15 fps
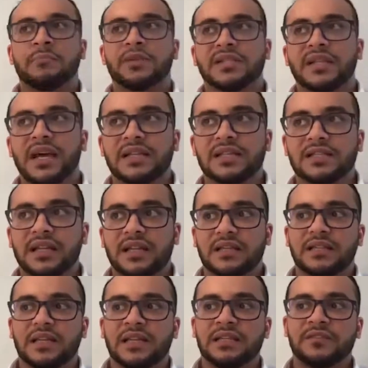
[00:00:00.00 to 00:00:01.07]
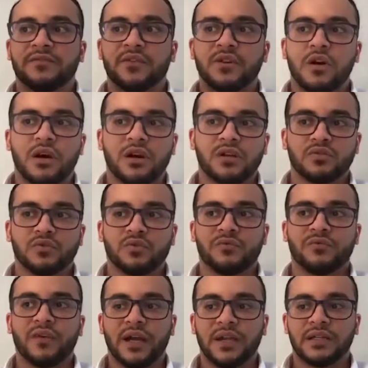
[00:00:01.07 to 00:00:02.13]
Besides that, it's very hard to
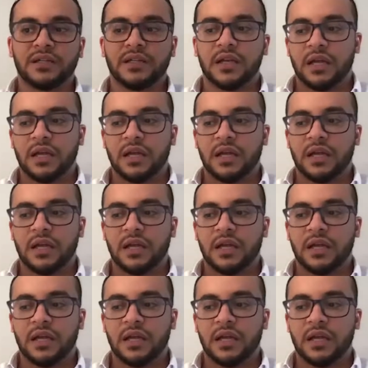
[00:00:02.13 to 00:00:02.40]
find